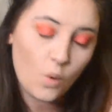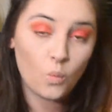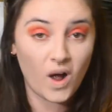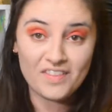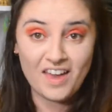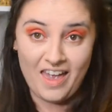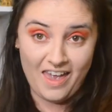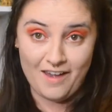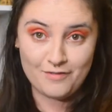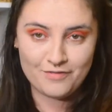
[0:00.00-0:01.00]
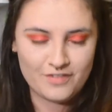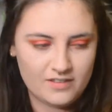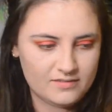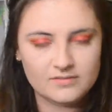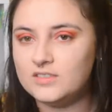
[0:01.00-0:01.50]
why the F...
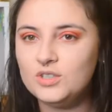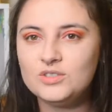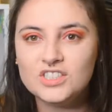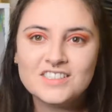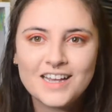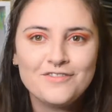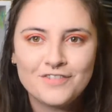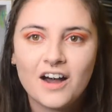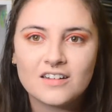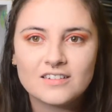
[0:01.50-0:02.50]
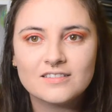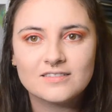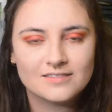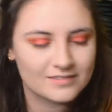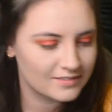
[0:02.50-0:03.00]
Dude, just say fuck.
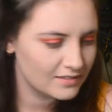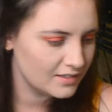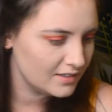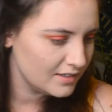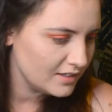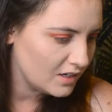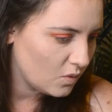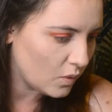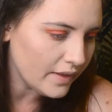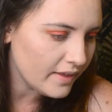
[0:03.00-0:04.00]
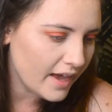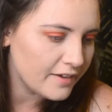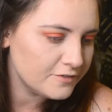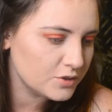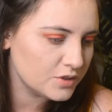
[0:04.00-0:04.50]
Why the
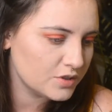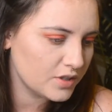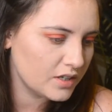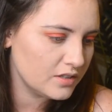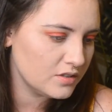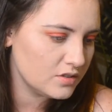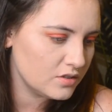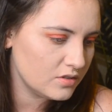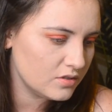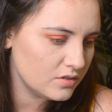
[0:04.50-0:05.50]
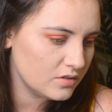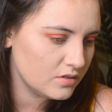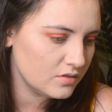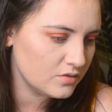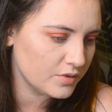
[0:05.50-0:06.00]
F do Australians
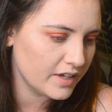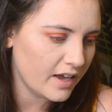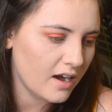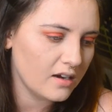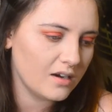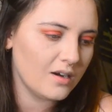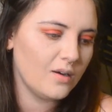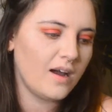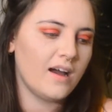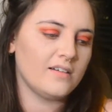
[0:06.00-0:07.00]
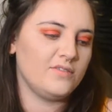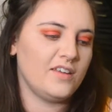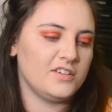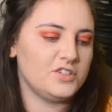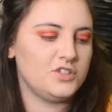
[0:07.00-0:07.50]
drink alcohol out of
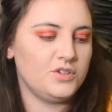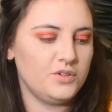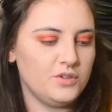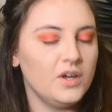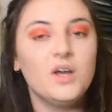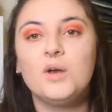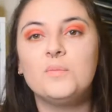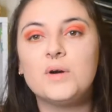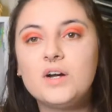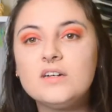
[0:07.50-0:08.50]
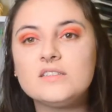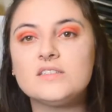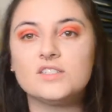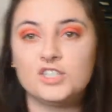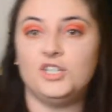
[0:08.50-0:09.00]
their shoe? Because
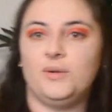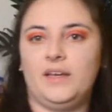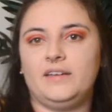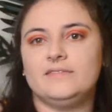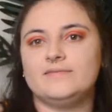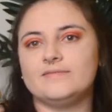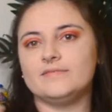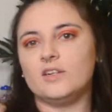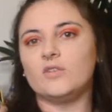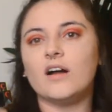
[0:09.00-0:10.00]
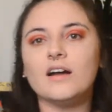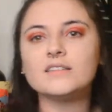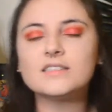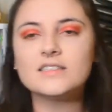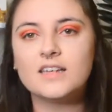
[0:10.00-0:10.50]
it's a shoey.
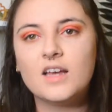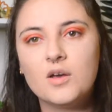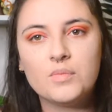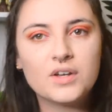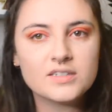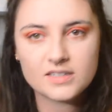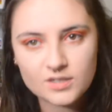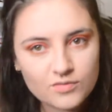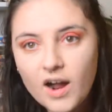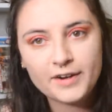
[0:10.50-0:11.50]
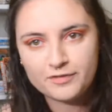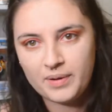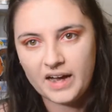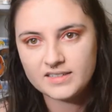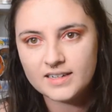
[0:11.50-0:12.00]
Alright? Because it's a rite of
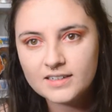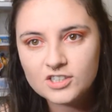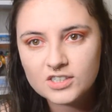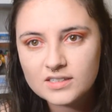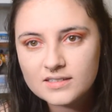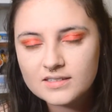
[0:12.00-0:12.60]
passage.